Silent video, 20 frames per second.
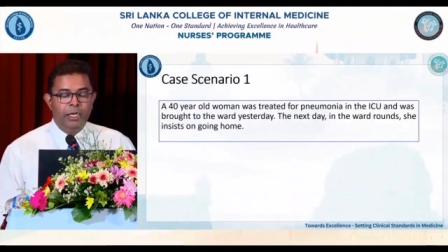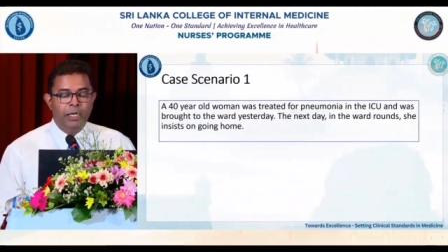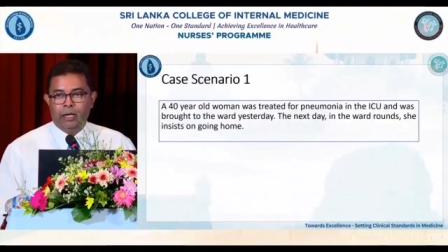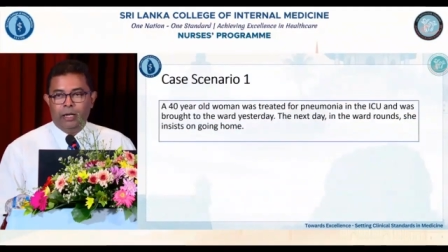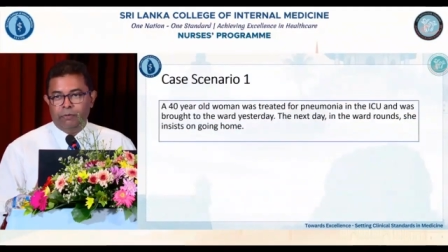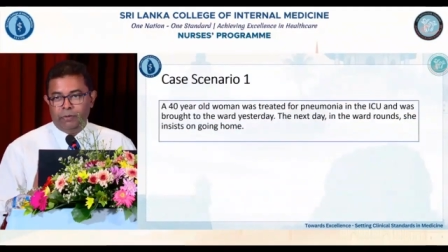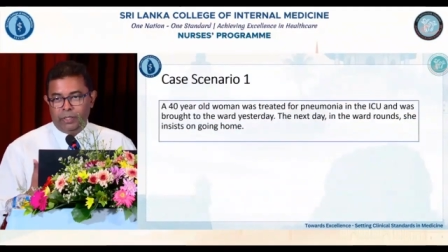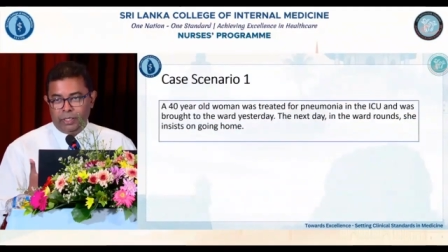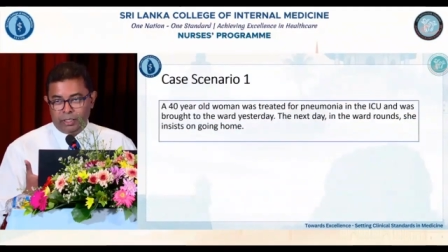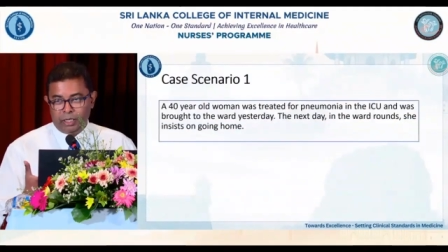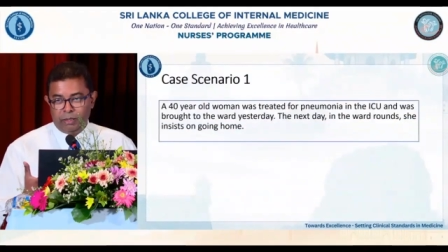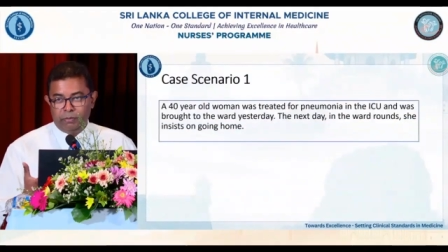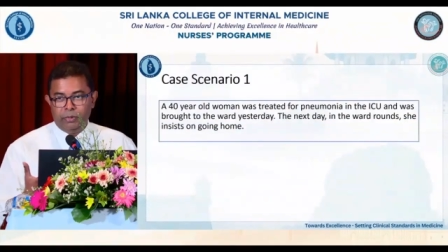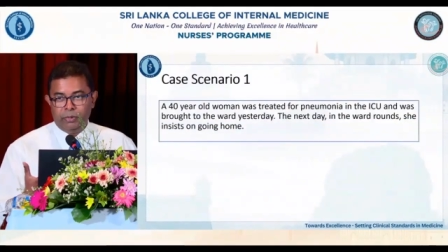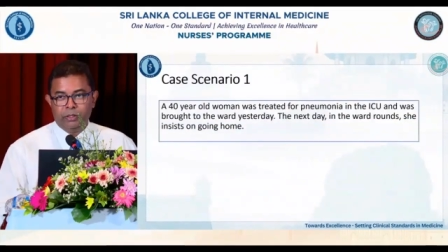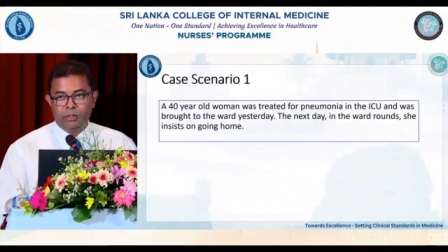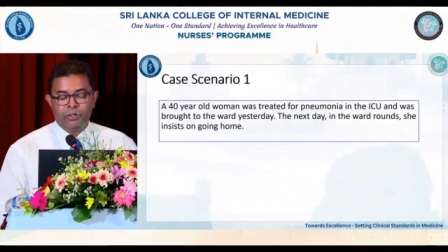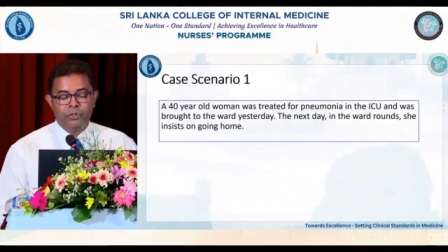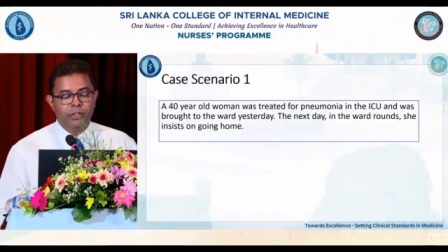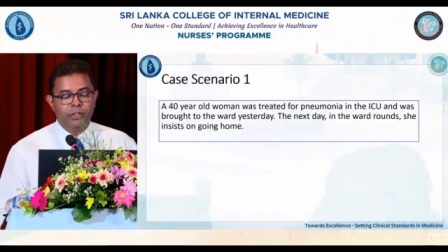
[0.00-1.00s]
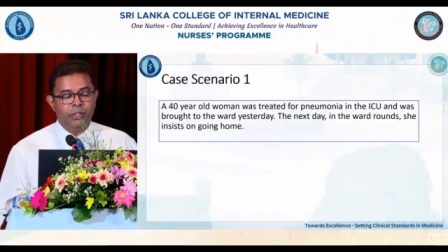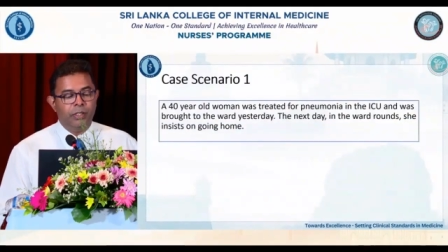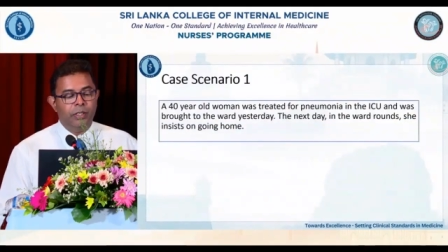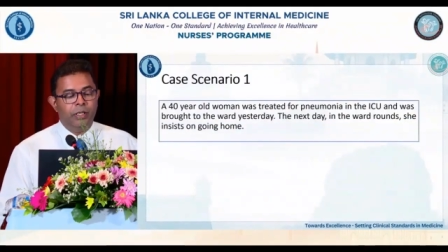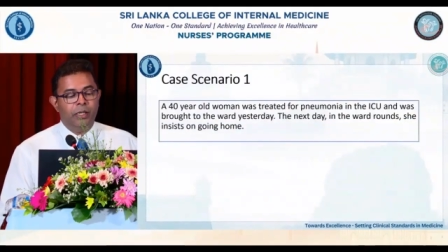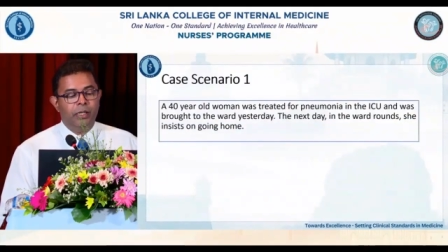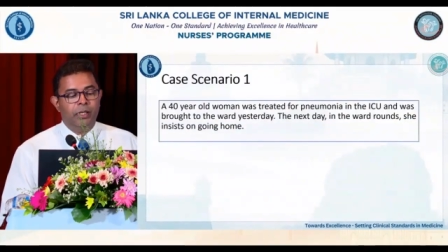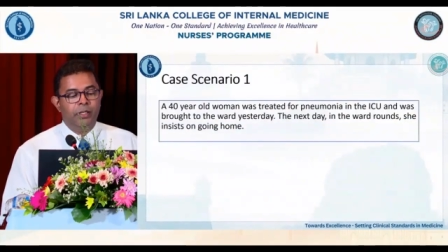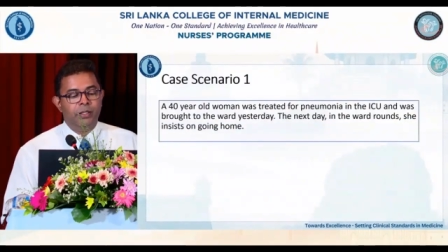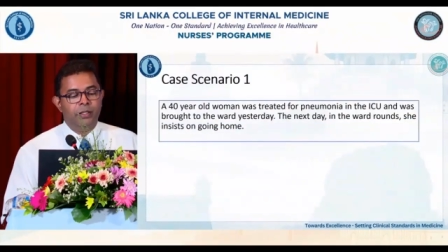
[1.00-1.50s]
and we come across
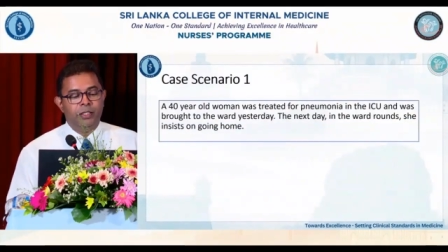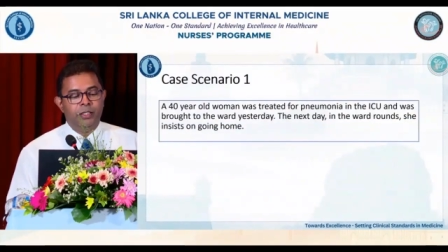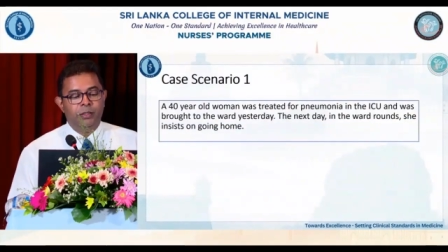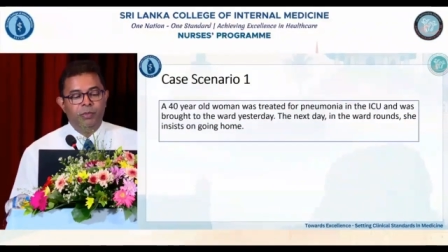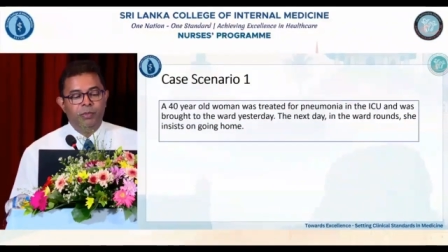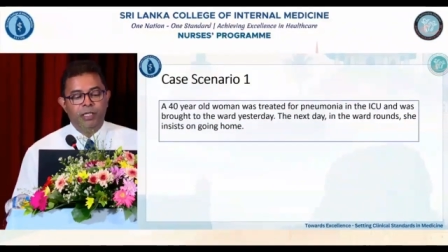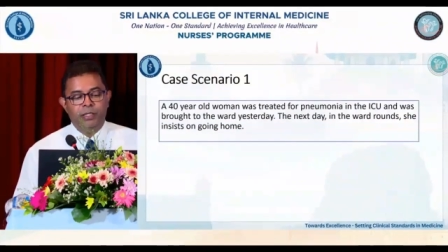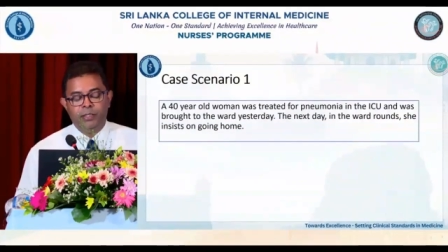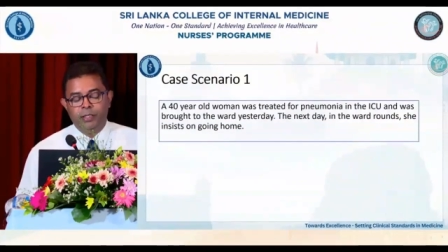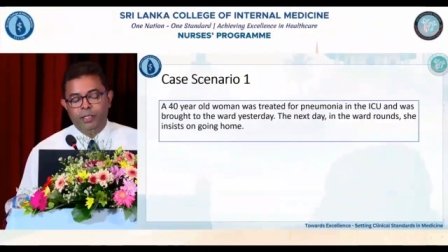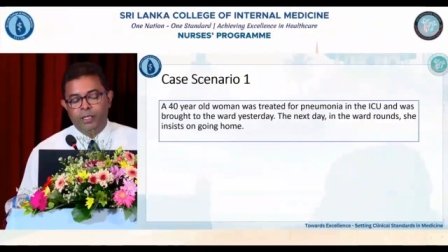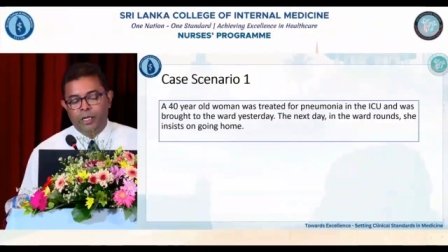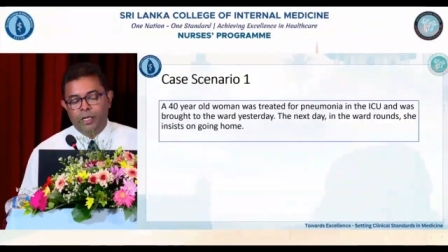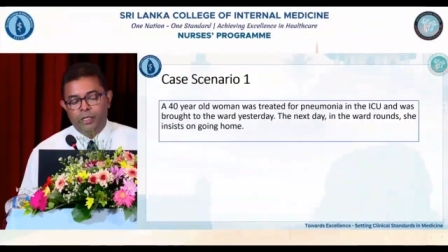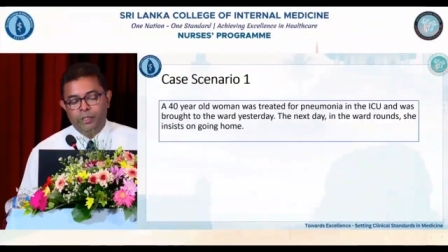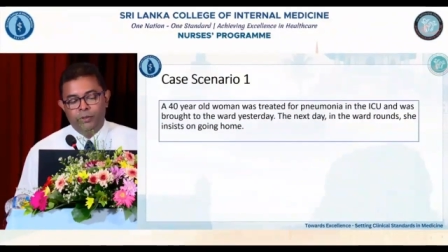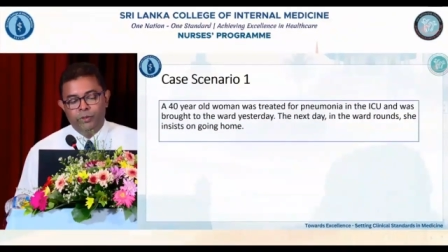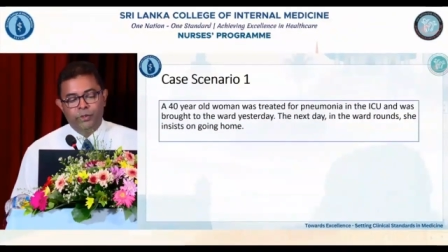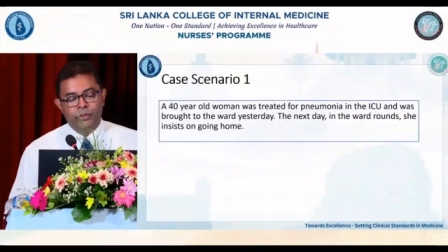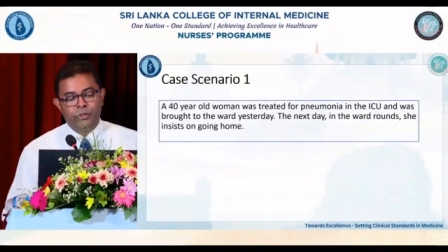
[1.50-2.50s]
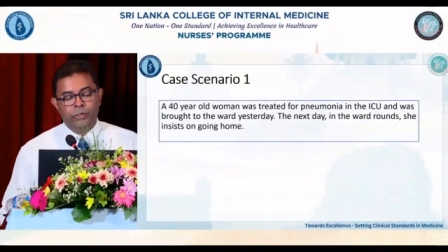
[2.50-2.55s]
similar scenarios.